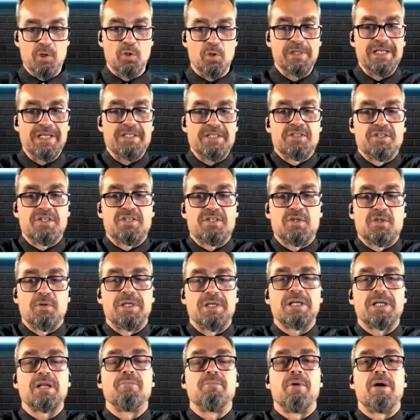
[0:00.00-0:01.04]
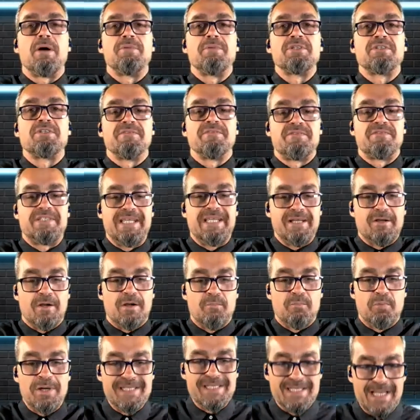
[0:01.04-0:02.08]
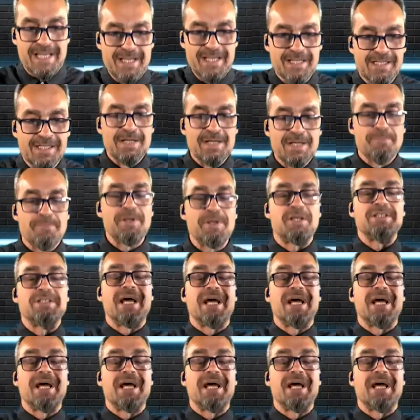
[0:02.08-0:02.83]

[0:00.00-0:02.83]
I think we all need to just do a little moment of decompressing,